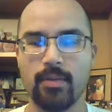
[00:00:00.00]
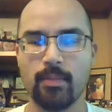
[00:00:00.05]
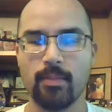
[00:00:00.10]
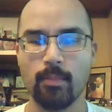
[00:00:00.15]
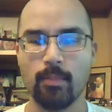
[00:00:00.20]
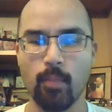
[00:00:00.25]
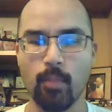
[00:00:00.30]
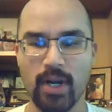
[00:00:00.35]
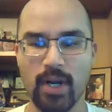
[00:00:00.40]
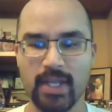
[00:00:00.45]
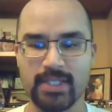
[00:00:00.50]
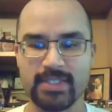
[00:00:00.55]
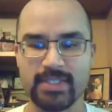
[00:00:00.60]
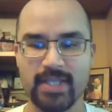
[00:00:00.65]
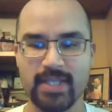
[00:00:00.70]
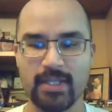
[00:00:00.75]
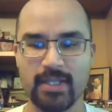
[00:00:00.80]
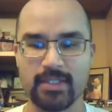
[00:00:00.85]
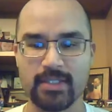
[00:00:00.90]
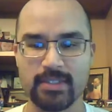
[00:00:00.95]
Buenas
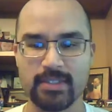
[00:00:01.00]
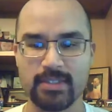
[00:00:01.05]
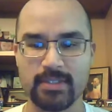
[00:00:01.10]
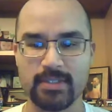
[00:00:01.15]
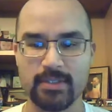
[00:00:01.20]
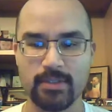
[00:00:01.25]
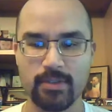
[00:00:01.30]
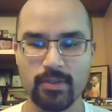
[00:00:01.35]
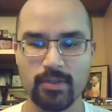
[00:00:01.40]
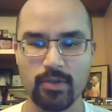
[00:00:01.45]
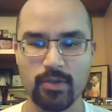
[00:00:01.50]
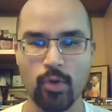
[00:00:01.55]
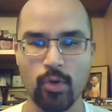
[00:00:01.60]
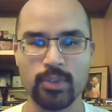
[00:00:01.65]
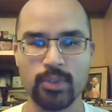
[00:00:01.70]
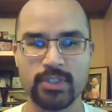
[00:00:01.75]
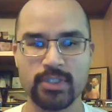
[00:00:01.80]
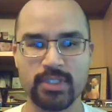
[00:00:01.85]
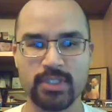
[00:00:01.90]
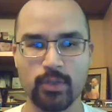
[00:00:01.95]
tardes.
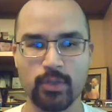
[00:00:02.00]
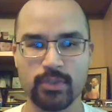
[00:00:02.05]
¿Cómo está